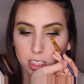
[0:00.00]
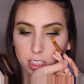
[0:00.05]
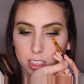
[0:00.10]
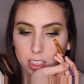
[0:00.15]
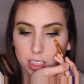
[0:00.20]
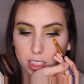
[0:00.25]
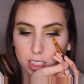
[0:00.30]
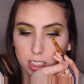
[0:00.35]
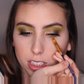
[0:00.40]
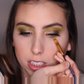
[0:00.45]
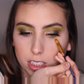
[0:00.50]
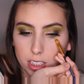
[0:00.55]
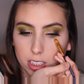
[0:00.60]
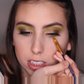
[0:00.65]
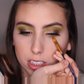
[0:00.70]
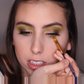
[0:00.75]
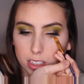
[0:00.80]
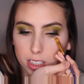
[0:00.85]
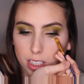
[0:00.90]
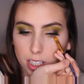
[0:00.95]
and
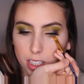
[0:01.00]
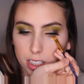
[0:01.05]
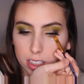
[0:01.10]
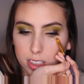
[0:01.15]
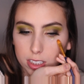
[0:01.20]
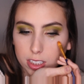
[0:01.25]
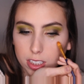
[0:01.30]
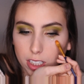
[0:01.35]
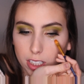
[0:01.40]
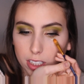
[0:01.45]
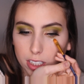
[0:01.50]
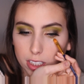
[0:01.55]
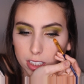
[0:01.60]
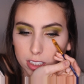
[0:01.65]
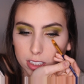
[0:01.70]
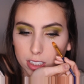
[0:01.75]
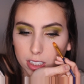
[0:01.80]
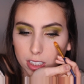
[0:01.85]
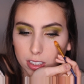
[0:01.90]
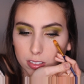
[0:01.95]
then
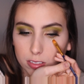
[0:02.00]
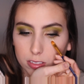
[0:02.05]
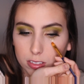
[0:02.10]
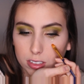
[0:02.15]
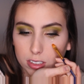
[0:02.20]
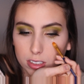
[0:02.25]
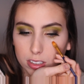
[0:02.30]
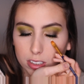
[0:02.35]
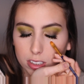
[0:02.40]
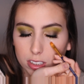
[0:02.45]
cascading down.